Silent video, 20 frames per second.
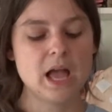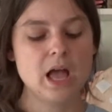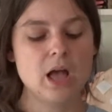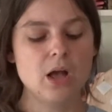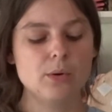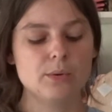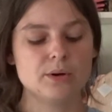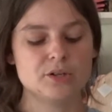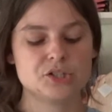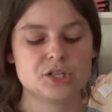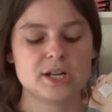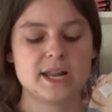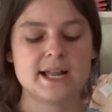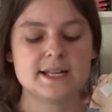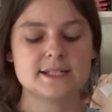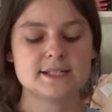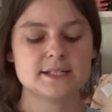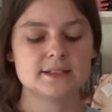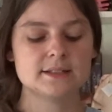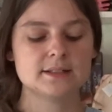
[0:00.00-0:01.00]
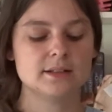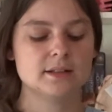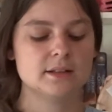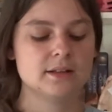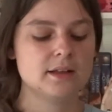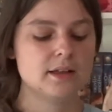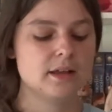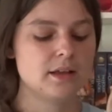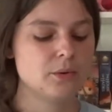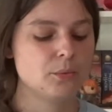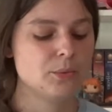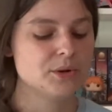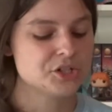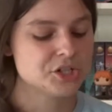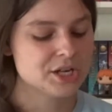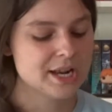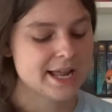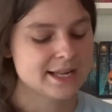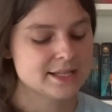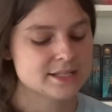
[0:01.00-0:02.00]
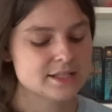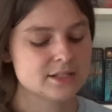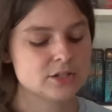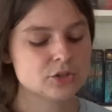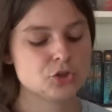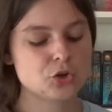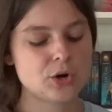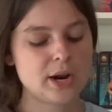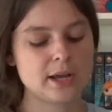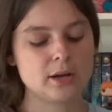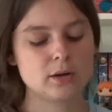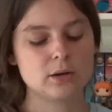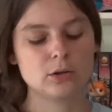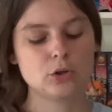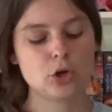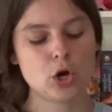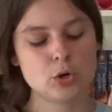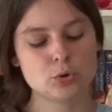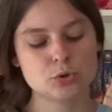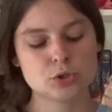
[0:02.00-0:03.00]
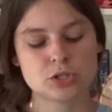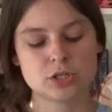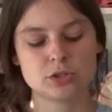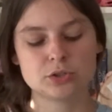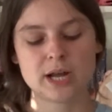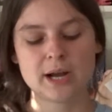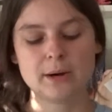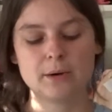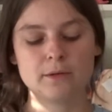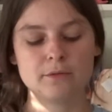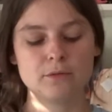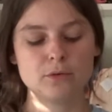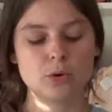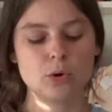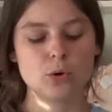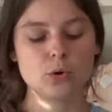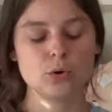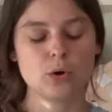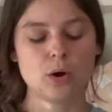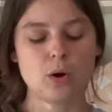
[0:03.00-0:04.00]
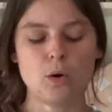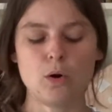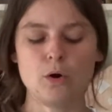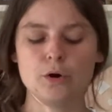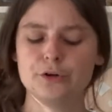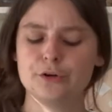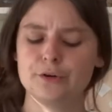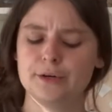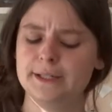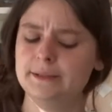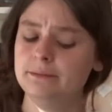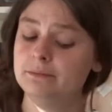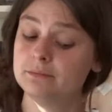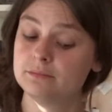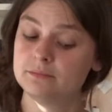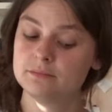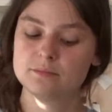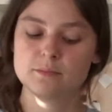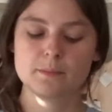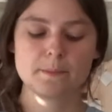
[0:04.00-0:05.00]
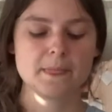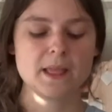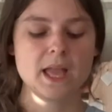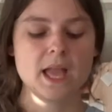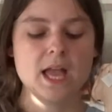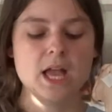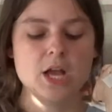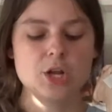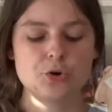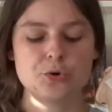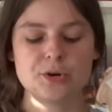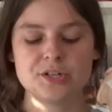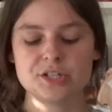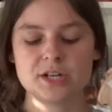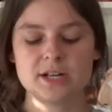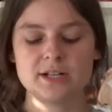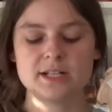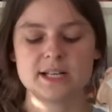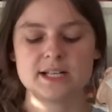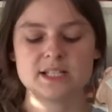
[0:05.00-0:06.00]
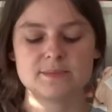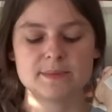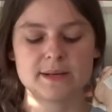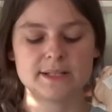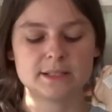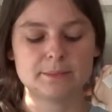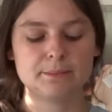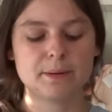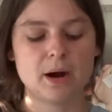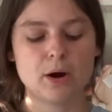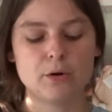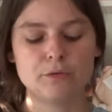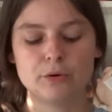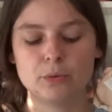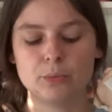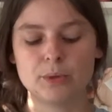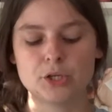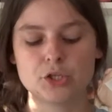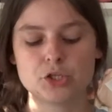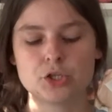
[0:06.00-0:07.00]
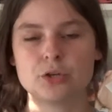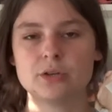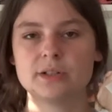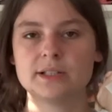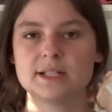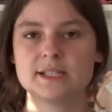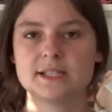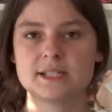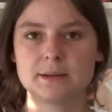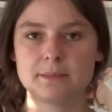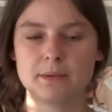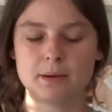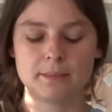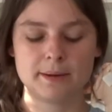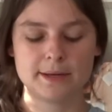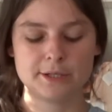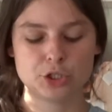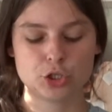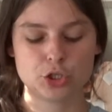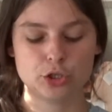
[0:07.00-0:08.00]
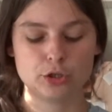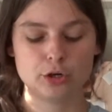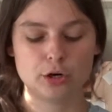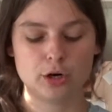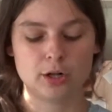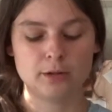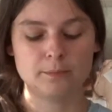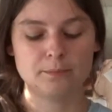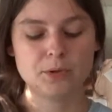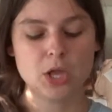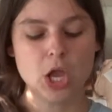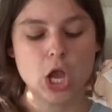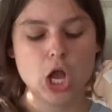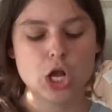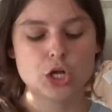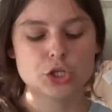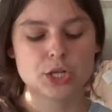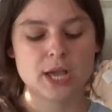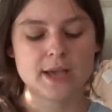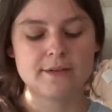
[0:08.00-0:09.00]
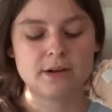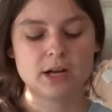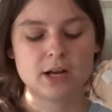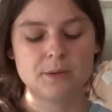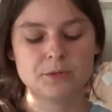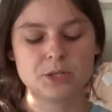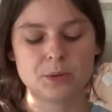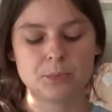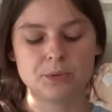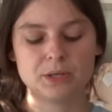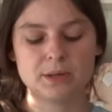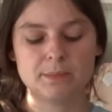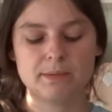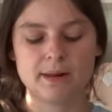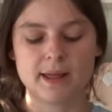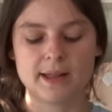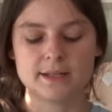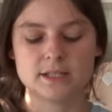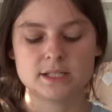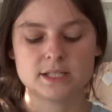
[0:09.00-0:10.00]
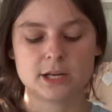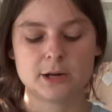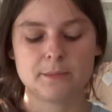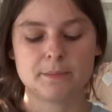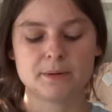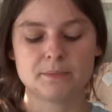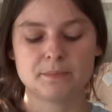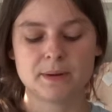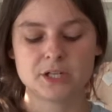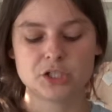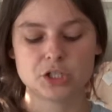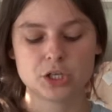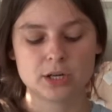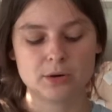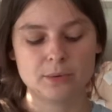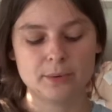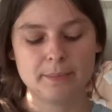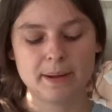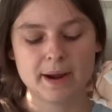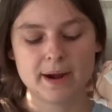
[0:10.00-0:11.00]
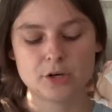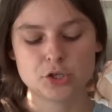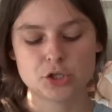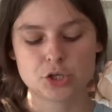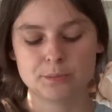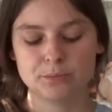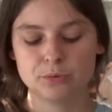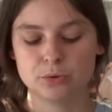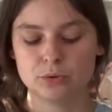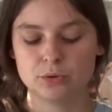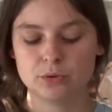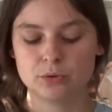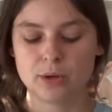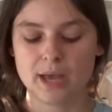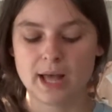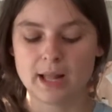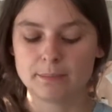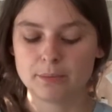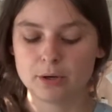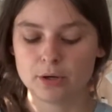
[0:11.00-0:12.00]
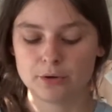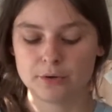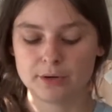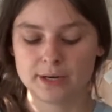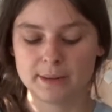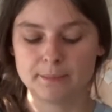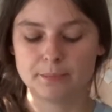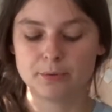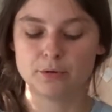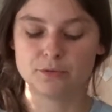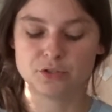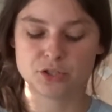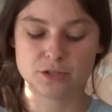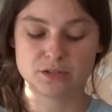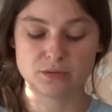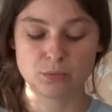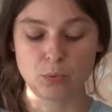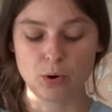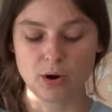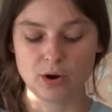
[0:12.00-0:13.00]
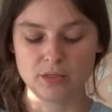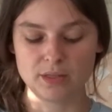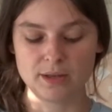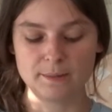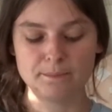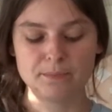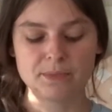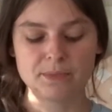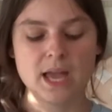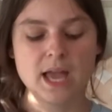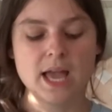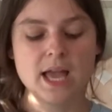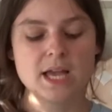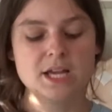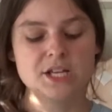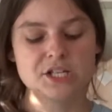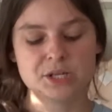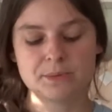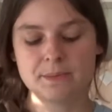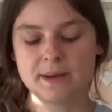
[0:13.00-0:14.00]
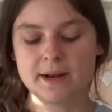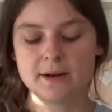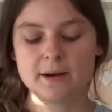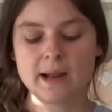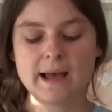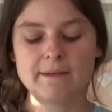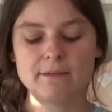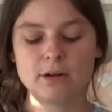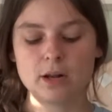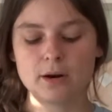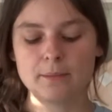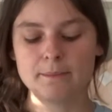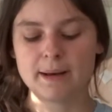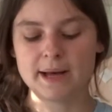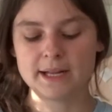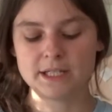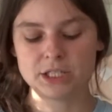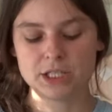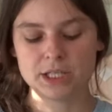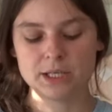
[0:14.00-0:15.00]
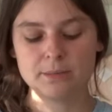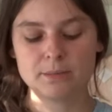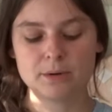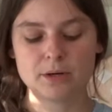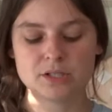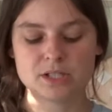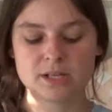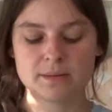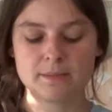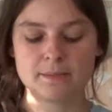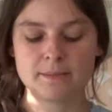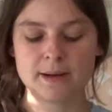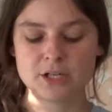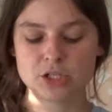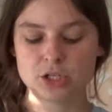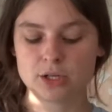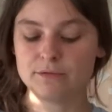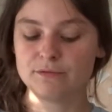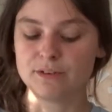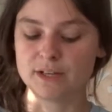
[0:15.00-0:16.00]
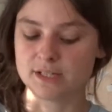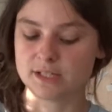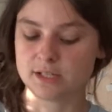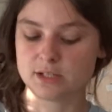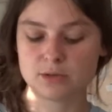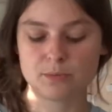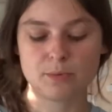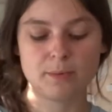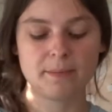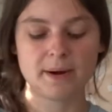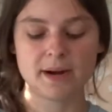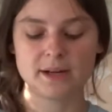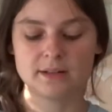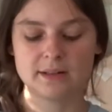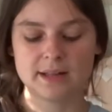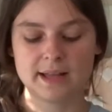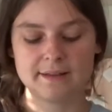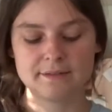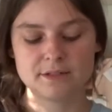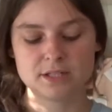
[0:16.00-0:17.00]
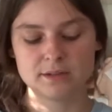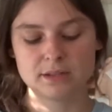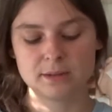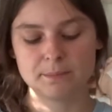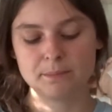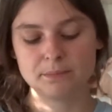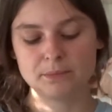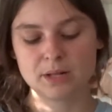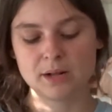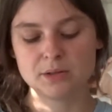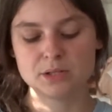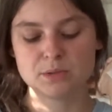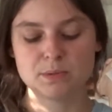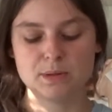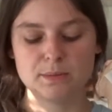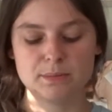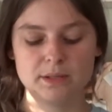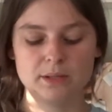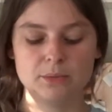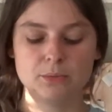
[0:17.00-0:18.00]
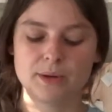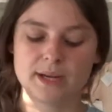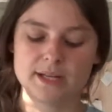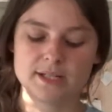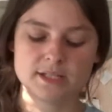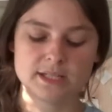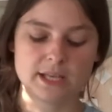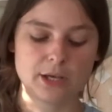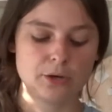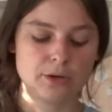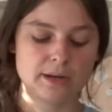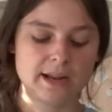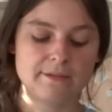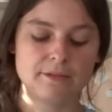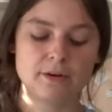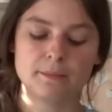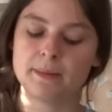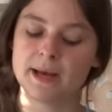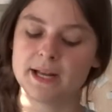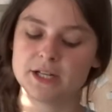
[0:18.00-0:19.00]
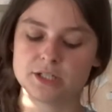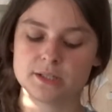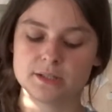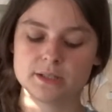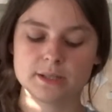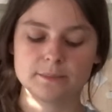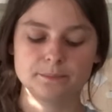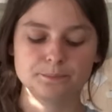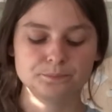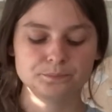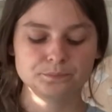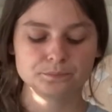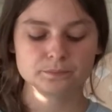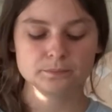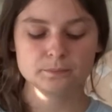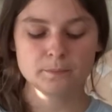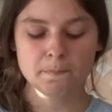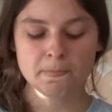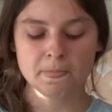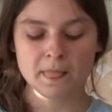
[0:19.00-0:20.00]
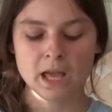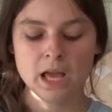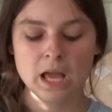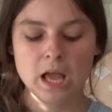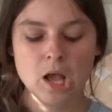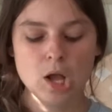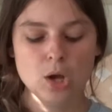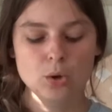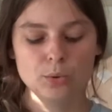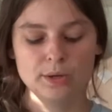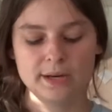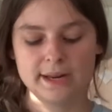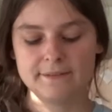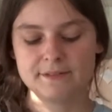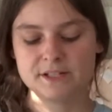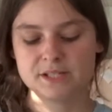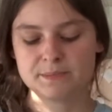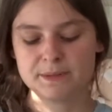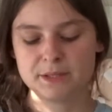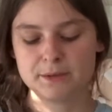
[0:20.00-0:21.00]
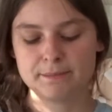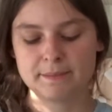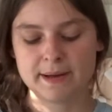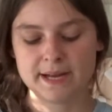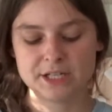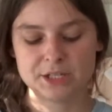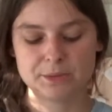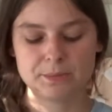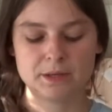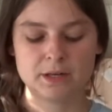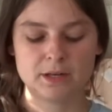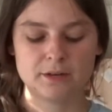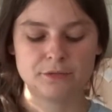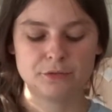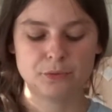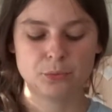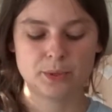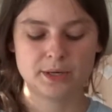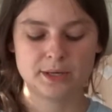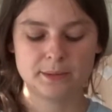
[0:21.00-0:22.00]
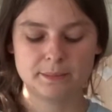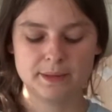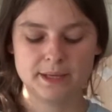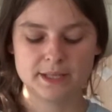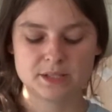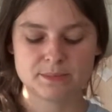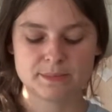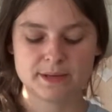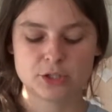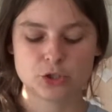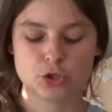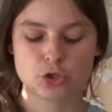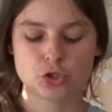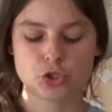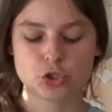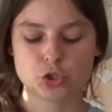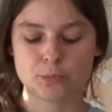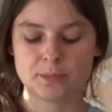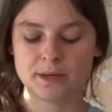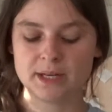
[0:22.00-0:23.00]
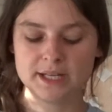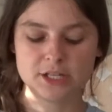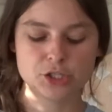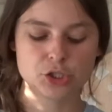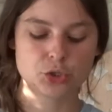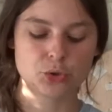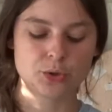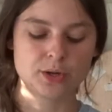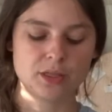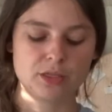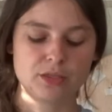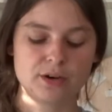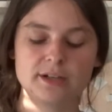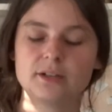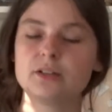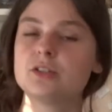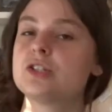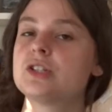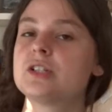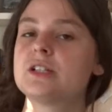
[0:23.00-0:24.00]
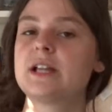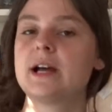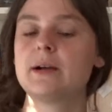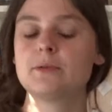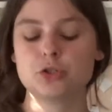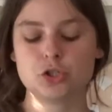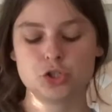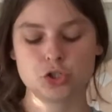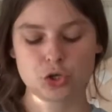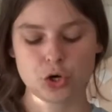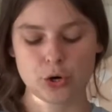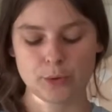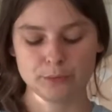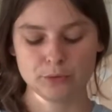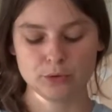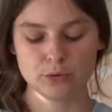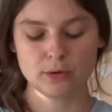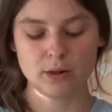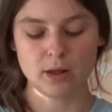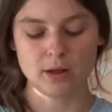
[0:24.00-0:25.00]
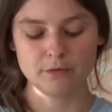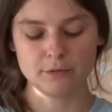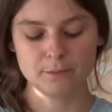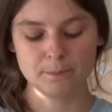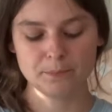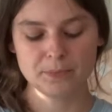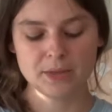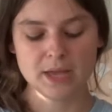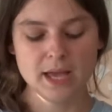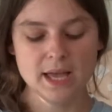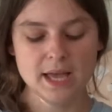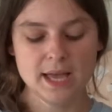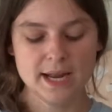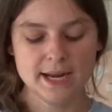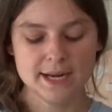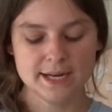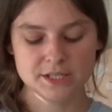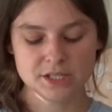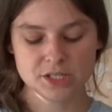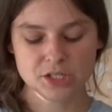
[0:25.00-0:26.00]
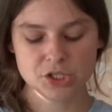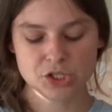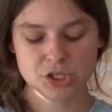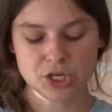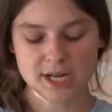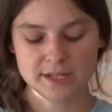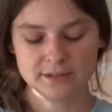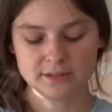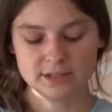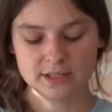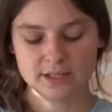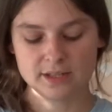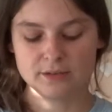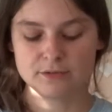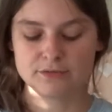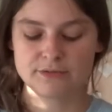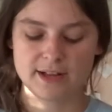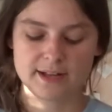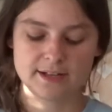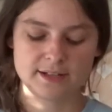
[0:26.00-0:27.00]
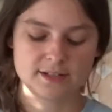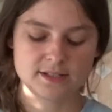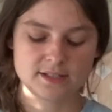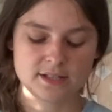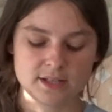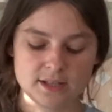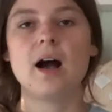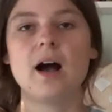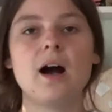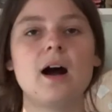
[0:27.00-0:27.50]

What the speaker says: When she lands in the tranquil coastal town of Ottery, the residents expect a powerful witch, not a semi-magical girl. So Eva comes up with a plan: set up a magical repair shop to help Ottery and prove she's worthy. She may not have a lot of magic, but her semi-magical fixes repair the lives of the townspeople in ways they could never imagined. Will Eva's bit of magic be enough, where the biggest magical storm in history threatens the town she's grown to love? This enchanting fantasy.